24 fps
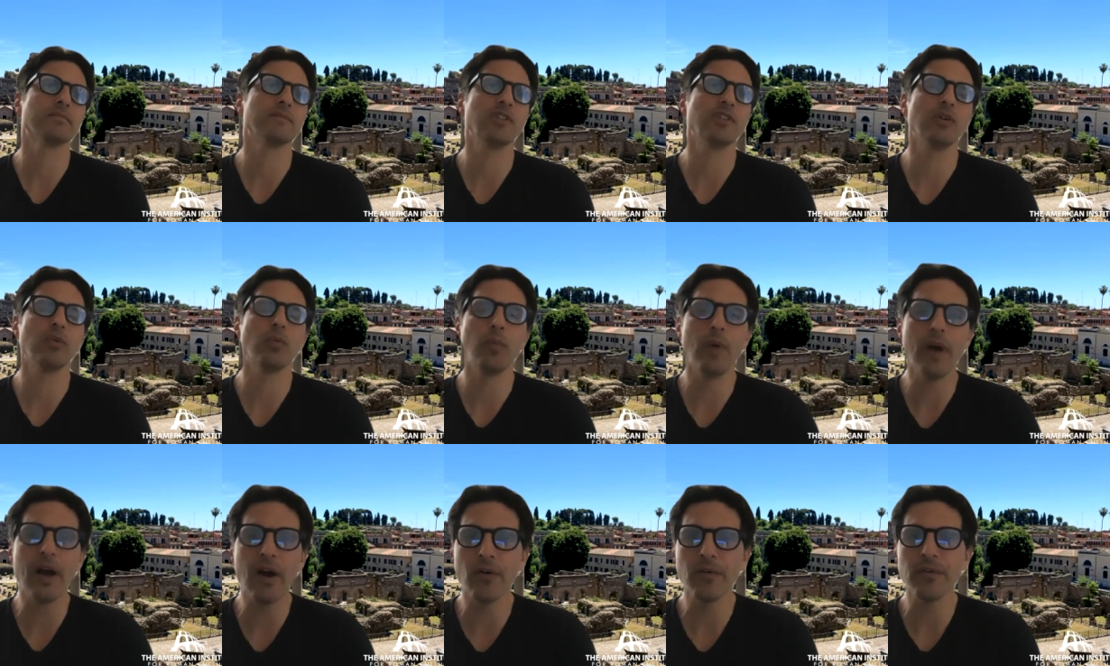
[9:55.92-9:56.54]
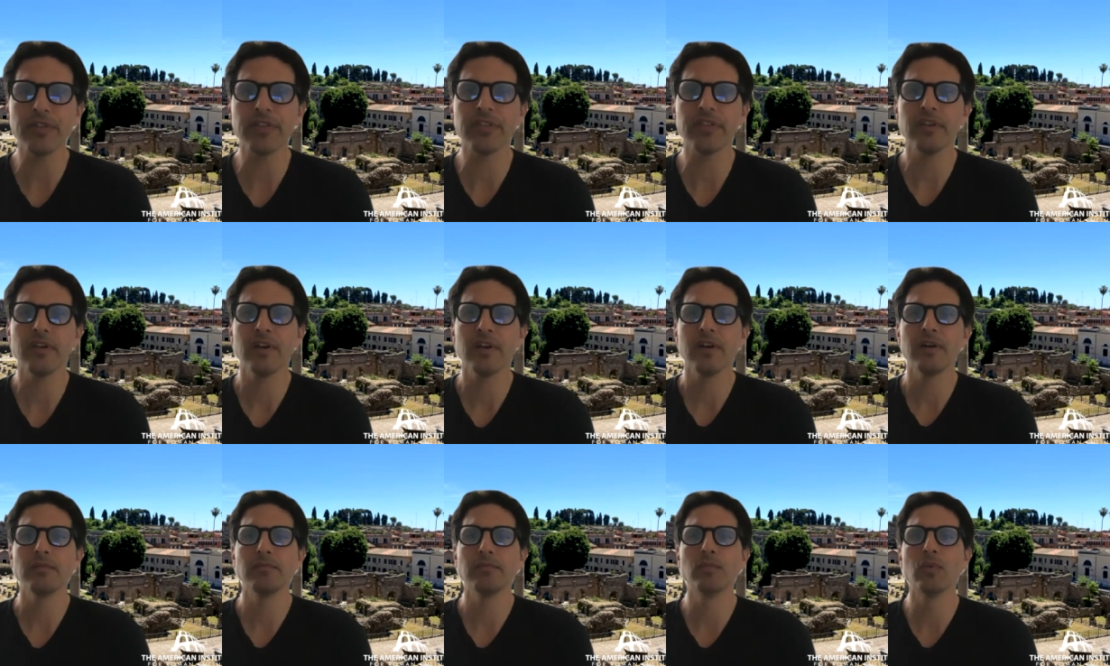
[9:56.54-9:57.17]
wealth,
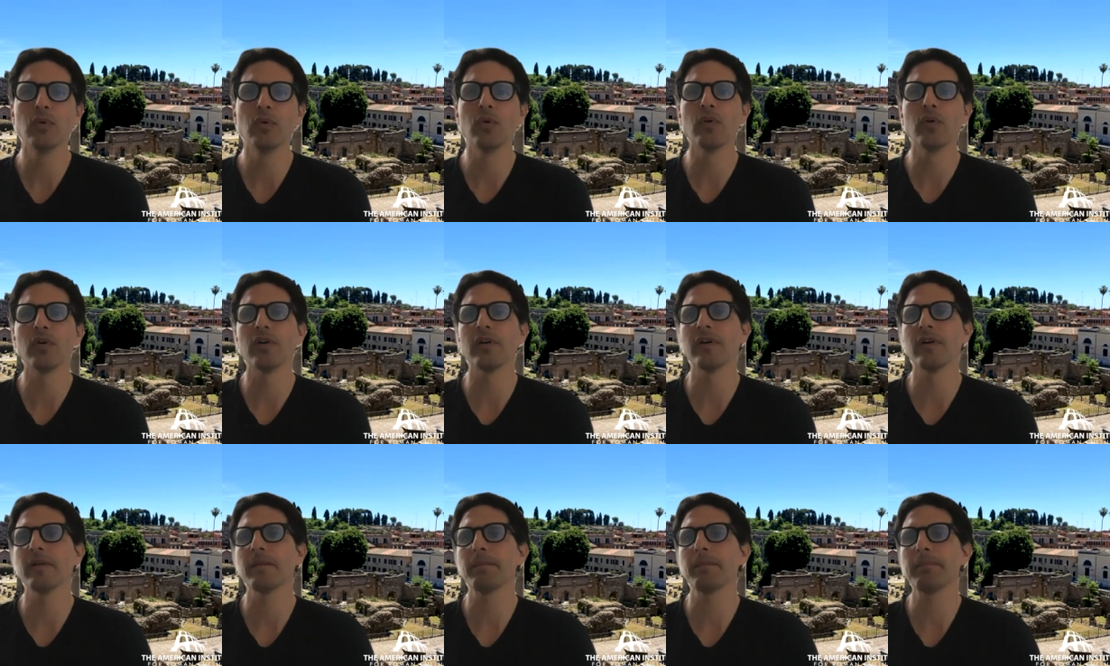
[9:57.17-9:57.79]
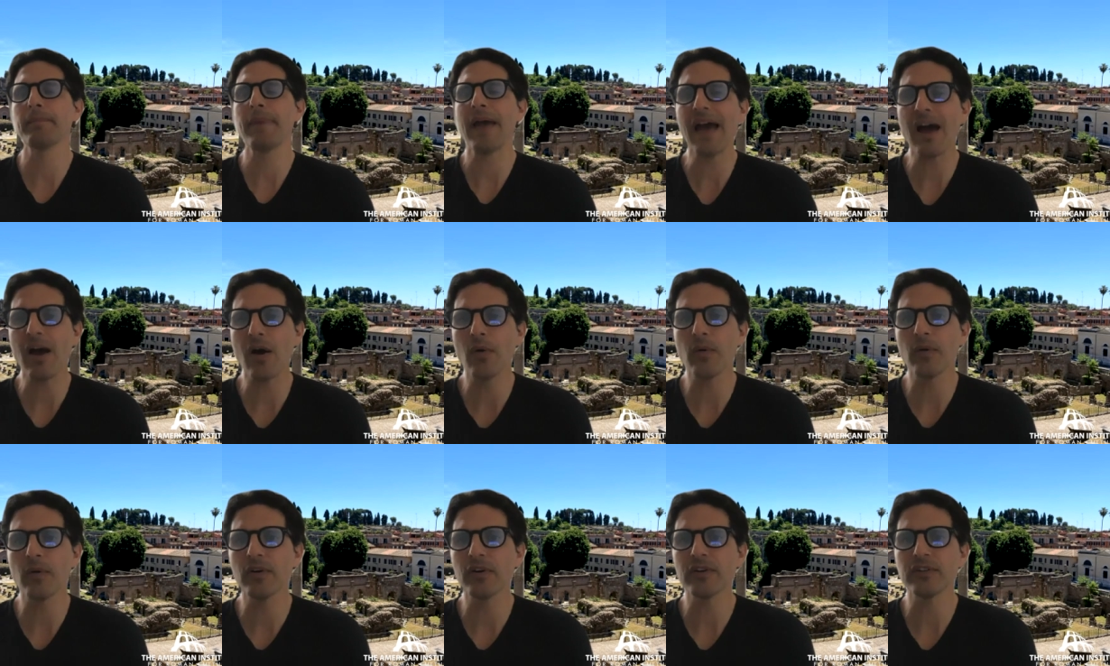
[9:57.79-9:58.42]
more
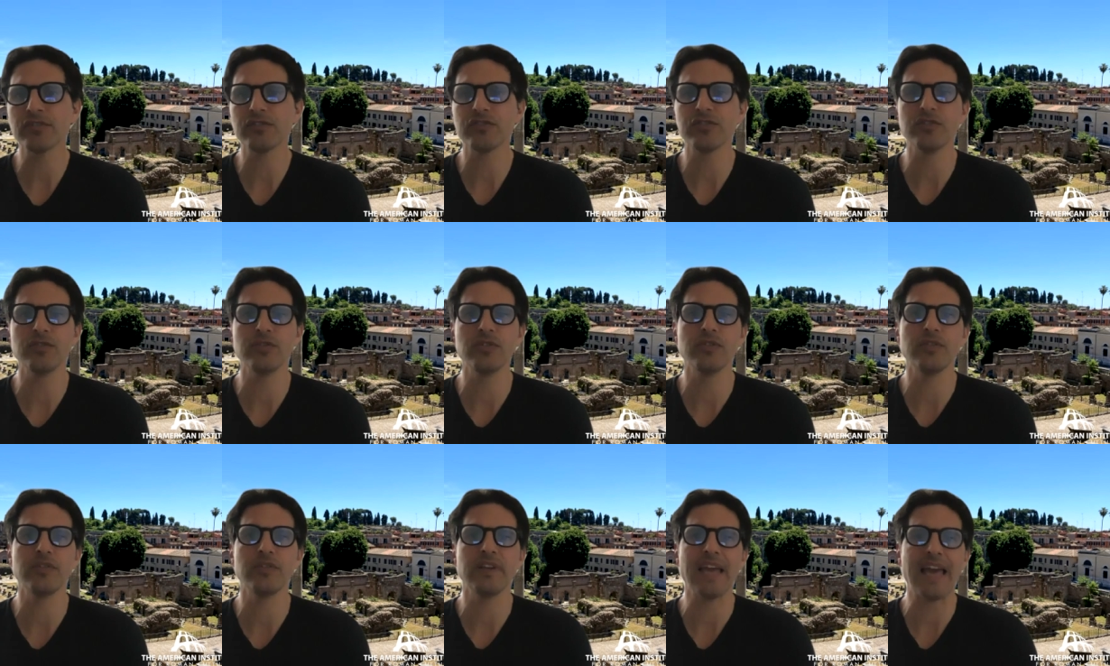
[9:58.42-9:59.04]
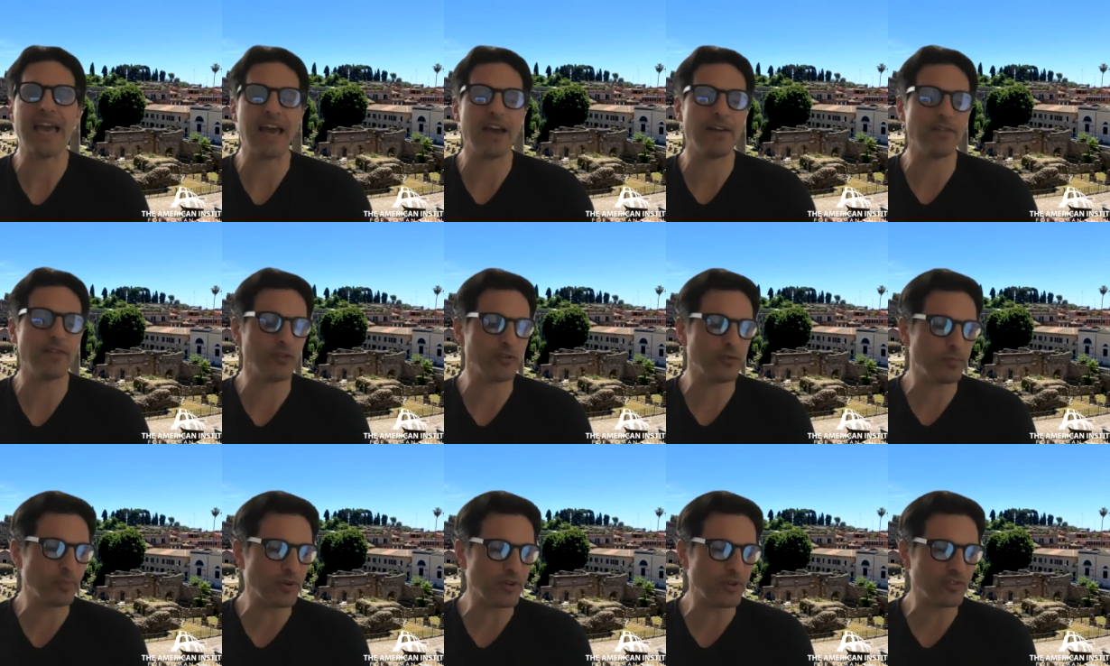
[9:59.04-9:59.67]
power to the
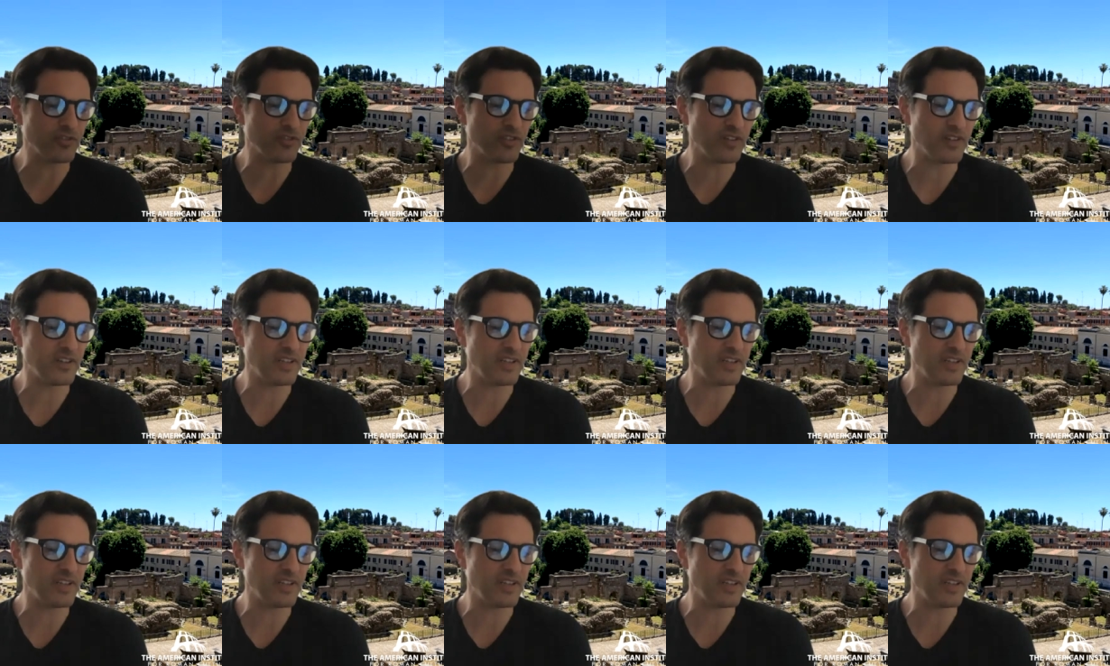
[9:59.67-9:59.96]
average person,